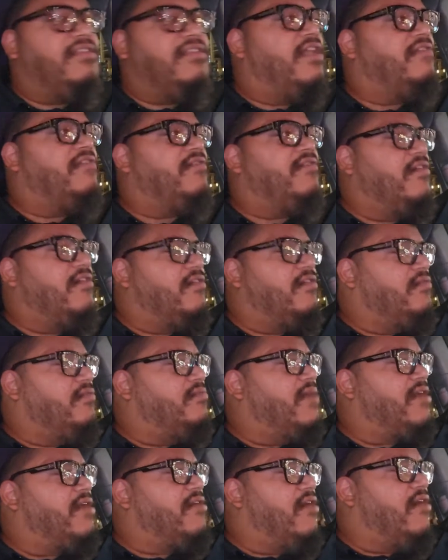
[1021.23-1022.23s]
8 days
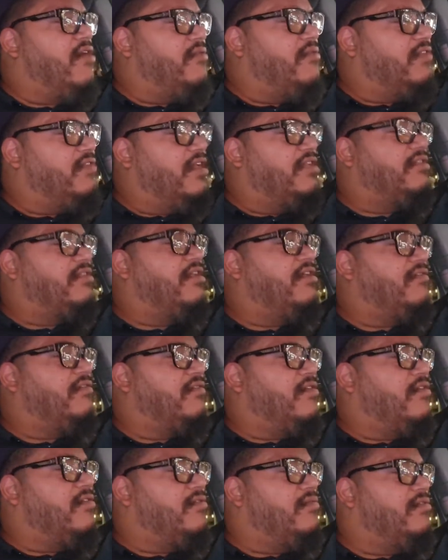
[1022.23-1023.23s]
old. My car was 8
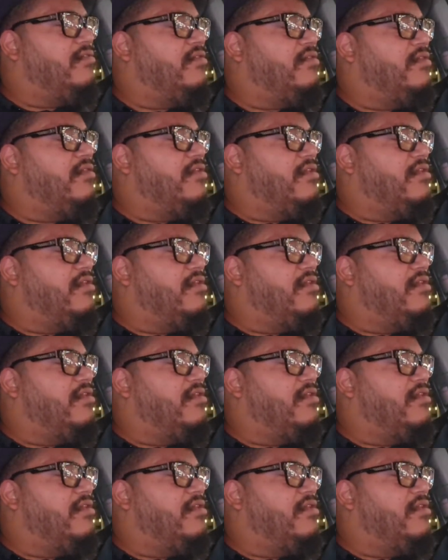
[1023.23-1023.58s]
days old.